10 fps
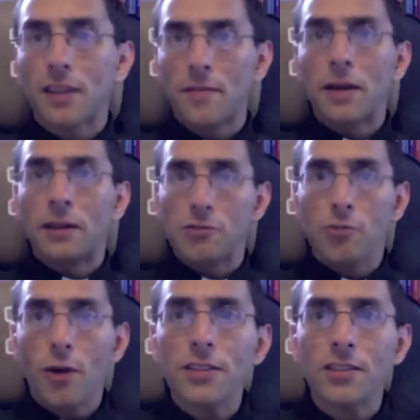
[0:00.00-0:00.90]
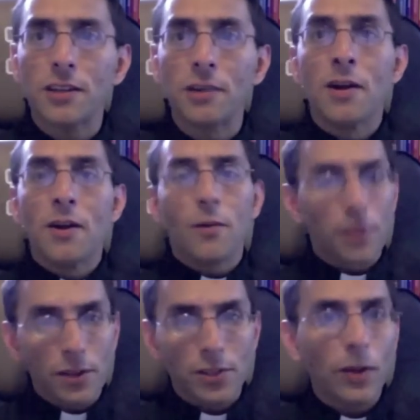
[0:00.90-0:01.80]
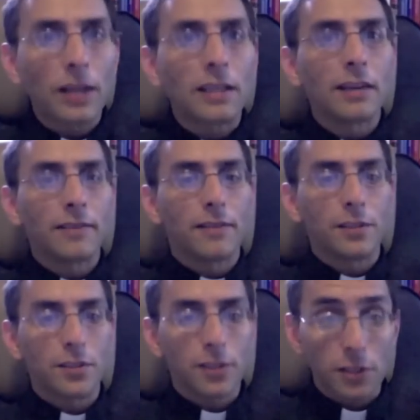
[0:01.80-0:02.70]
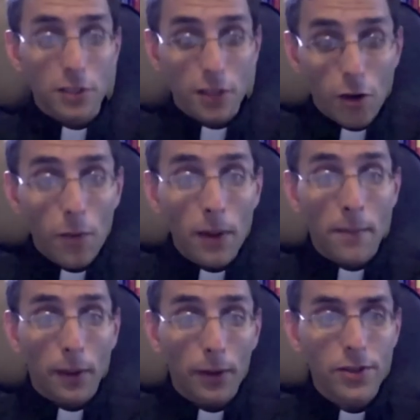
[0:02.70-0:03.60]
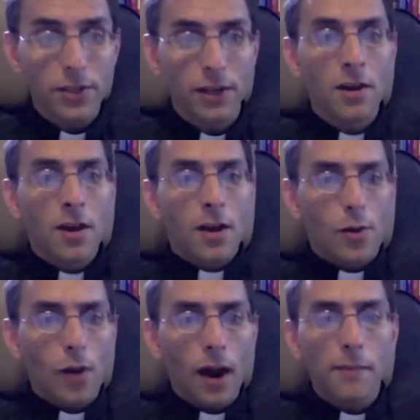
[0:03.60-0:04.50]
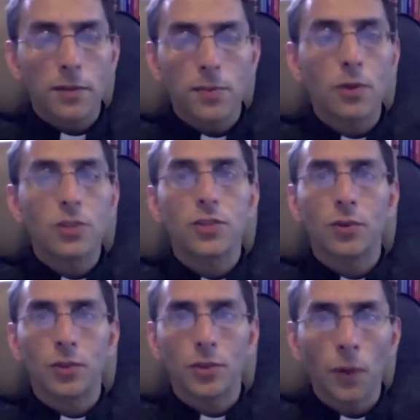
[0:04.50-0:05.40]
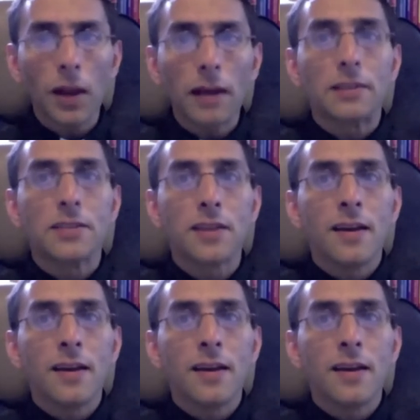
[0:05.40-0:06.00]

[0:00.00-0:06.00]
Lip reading: I've been entrusted with this great gift, this human person who I am supposed to raise.